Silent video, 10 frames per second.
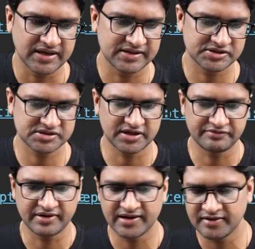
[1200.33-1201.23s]
challenges
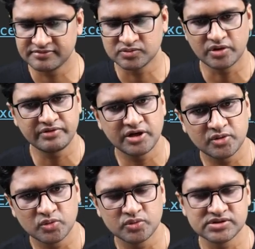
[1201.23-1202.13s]
that we have. So what we need
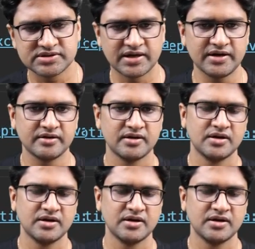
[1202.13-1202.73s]
to do is that